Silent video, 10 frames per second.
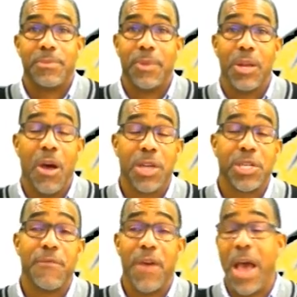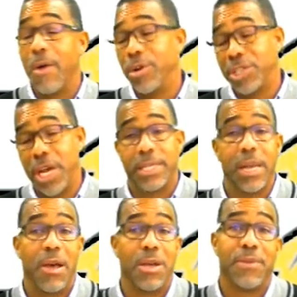Lost and found. We changed
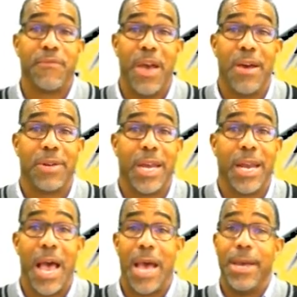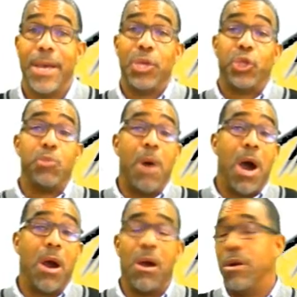that lost and found deadline.
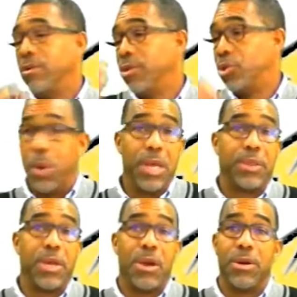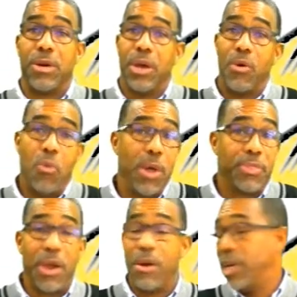Tomorrow, the 23rd,
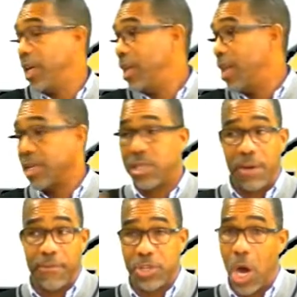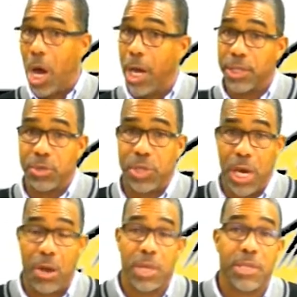1.30. That stuff is gone. So
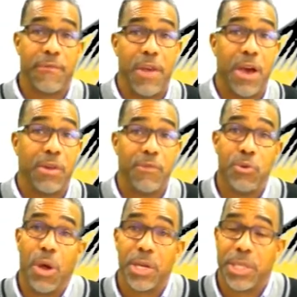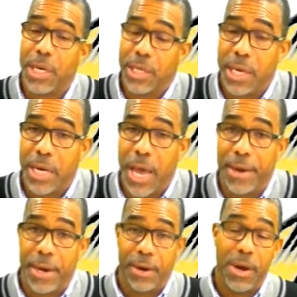check lost and found if you lost anything
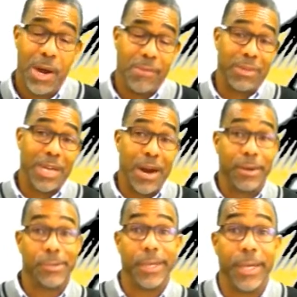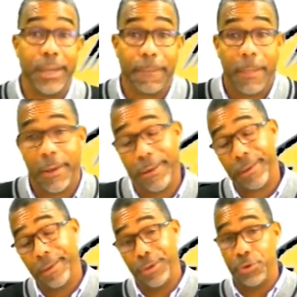down there. We're tired of seeing it.
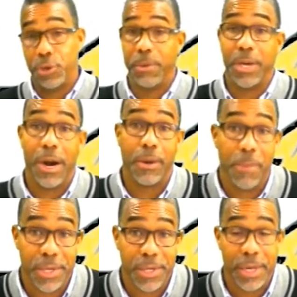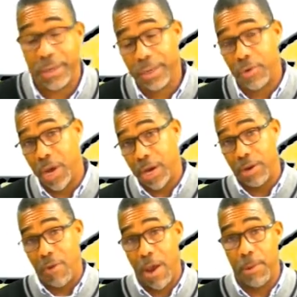You should be tired of missing it. Go down
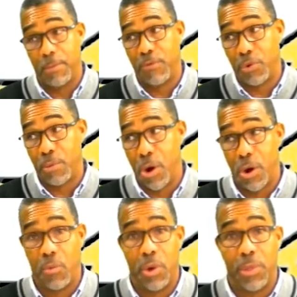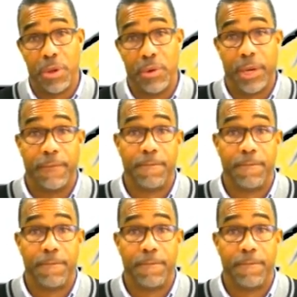and grab it for tomorrow at 1.30.